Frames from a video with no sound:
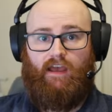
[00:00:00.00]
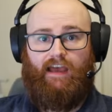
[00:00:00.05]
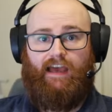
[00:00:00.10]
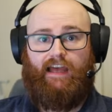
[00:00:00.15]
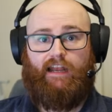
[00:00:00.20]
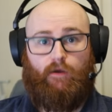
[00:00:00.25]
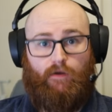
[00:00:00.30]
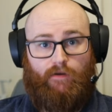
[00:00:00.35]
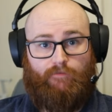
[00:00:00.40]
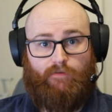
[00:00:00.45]

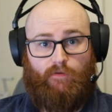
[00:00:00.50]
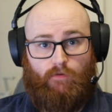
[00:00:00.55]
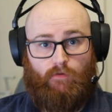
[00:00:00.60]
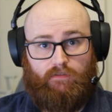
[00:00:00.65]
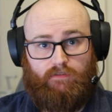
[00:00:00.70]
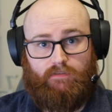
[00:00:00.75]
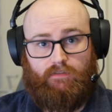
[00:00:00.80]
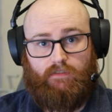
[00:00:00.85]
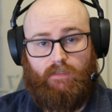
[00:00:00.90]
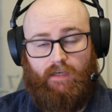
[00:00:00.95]
Hello
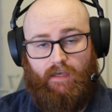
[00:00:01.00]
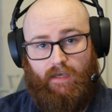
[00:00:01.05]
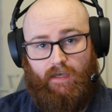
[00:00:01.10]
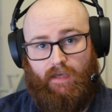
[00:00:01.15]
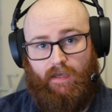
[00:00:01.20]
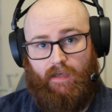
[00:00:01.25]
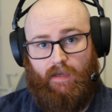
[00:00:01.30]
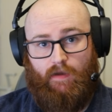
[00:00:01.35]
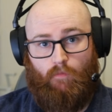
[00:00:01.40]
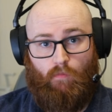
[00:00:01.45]
everyone,
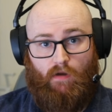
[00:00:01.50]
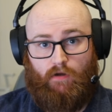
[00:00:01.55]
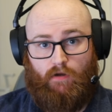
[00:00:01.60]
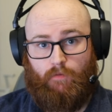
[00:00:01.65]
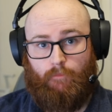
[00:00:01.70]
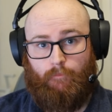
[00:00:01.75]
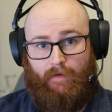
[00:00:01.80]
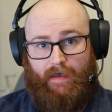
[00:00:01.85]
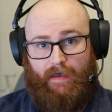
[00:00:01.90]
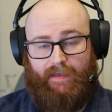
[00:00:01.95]

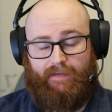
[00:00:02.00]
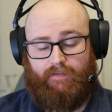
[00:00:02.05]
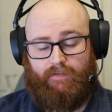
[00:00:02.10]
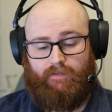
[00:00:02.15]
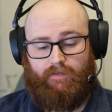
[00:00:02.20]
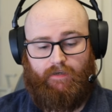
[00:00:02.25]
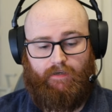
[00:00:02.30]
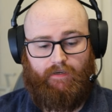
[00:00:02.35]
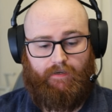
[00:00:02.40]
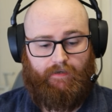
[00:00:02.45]
welcome back.
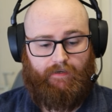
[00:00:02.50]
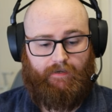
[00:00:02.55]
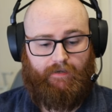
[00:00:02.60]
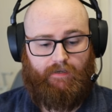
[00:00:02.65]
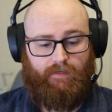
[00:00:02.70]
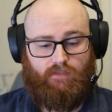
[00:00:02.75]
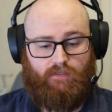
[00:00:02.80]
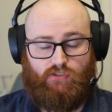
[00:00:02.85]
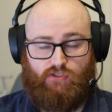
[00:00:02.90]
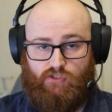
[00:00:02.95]

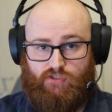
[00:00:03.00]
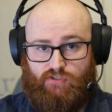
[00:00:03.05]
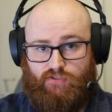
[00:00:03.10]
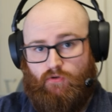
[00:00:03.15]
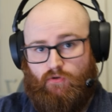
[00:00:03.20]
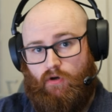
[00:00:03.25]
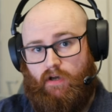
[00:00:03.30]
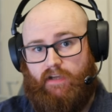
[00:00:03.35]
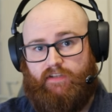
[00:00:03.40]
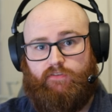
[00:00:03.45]
Just
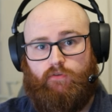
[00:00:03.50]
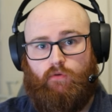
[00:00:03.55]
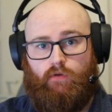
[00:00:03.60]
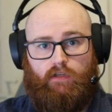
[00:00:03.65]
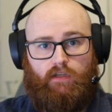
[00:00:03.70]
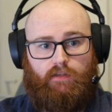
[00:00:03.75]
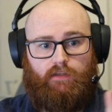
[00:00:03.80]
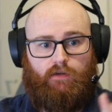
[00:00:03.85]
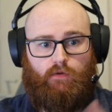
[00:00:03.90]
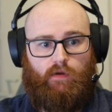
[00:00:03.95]
thought I'd do
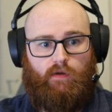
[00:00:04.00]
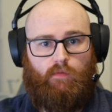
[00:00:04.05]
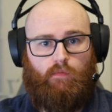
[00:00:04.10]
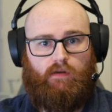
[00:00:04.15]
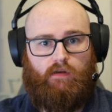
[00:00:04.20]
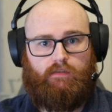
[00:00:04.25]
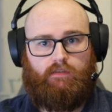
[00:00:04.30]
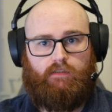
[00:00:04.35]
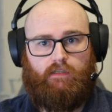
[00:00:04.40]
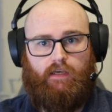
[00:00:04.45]
another quick
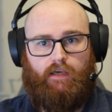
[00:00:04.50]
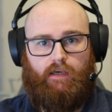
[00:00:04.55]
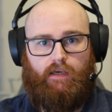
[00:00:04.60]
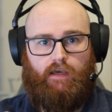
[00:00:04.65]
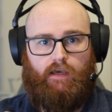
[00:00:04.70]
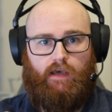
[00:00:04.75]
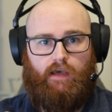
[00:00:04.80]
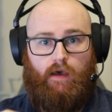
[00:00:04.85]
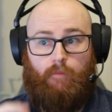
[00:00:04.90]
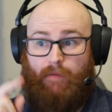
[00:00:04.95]
one
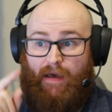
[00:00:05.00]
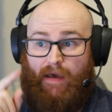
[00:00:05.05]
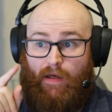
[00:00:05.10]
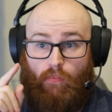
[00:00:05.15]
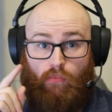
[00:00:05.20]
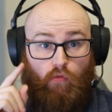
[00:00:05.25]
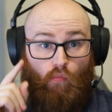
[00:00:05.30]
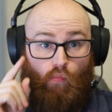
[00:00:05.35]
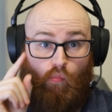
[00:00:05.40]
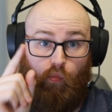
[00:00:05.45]
about
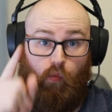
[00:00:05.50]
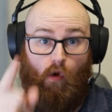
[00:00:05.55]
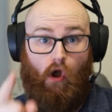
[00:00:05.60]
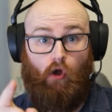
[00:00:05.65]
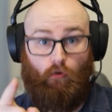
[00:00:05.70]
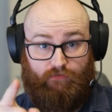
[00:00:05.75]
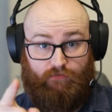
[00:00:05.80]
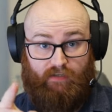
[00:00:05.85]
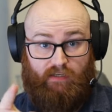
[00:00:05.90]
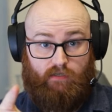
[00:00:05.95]
the
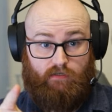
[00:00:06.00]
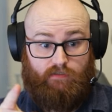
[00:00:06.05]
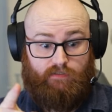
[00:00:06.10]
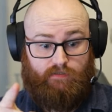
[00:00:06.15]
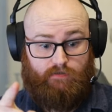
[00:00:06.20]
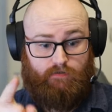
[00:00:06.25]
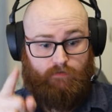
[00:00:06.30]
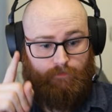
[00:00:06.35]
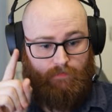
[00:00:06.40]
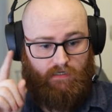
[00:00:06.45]
World
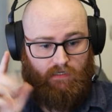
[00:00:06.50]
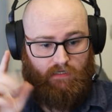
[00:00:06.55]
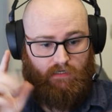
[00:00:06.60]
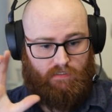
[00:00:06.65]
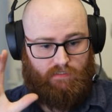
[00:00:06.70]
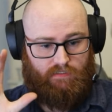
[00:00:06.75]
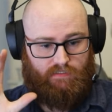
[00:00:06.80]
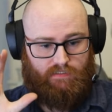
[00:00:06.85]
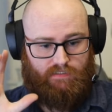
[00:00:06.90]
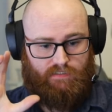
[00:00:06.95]
Eaters
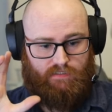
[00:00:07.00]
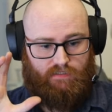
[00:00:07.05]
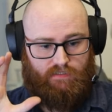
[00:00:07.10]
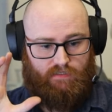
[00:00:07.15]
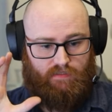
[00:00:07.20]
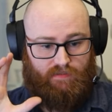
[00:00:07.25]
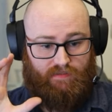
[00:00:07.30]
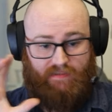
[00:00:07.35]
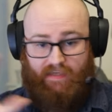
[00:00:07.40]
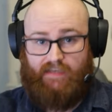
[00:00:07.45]
because
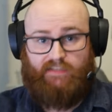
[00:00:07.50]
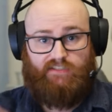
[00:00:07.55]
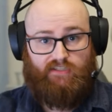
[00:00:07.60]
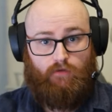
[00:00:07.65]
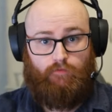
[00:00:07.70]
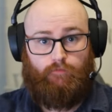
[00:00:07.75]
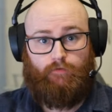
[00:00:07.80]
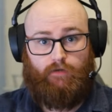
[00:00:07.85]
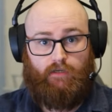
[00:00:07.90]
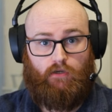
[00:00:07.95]
they're so
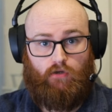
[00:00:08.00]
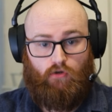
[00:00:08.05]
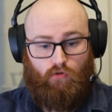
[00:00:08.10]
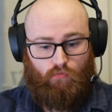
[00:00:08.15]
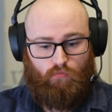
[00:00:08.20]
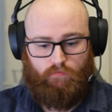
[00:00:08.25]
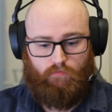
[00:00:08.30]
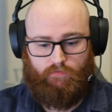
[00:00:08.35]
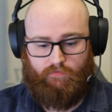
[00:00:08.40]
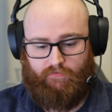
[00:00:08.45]
freaking
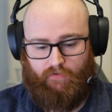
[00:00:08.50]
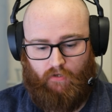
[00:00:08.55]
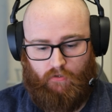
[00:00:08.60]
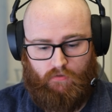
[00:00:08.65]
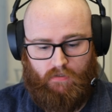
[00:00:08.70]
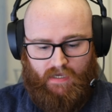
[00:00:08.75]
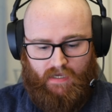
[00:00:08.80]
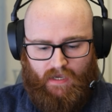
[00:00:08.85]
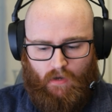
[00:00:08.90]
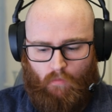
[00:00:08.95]
cool. So
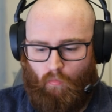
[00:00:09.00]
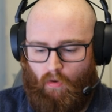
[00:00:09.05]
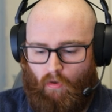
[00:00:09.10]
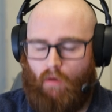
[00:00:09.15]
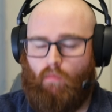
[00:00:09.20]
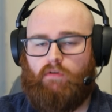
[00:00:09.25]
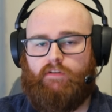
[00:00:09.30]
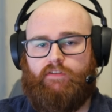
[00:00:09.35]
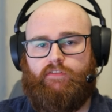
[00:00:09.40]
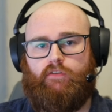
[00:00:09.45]
what I
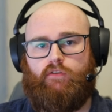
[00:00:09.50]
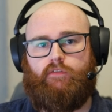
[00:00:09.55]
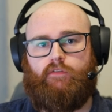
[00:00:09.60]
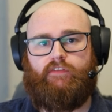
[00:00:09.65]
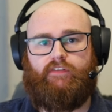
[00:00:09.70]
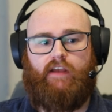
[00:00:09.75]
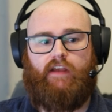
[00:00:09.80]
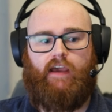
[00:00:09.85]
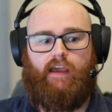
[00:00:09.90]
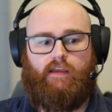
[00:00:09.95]
wanted to do
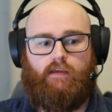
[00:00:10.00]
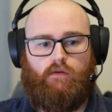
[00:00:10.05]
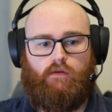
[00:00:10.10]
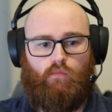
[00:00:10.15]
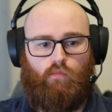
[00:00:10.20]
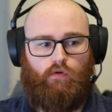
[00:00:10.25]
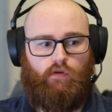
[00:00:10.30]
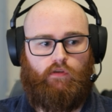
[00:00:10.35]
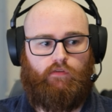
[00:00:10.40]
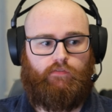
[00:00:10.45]
today
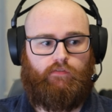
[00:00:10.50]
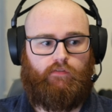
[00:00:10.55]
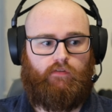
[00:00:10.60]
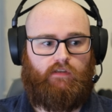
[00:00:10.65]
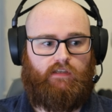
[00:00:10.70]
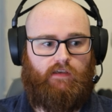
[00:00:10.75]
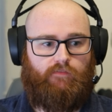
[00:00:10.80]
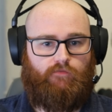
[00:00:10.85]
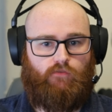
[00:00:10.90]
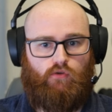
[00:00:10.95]
was
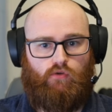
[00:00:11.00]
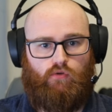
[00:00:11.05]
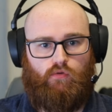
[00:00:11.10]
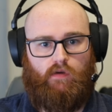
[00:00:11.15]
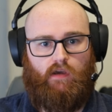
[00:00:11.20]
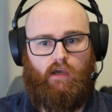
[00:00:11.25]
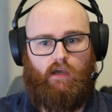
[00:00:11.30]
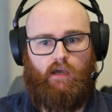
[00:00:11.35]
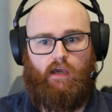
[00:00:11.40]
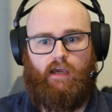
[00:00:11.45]
give you
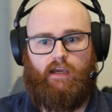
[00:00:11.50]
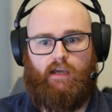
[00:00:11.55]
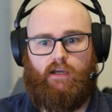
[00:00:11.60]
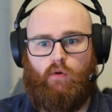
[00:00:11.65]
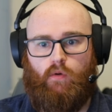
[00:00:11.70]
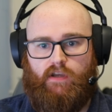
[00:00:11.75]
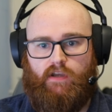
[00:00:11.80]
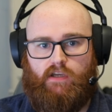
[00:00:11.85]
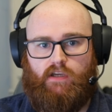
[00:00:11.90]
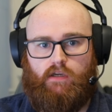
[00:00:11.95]
a
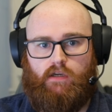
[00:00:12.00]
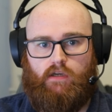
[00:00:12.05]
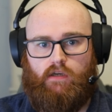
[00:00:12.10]
quick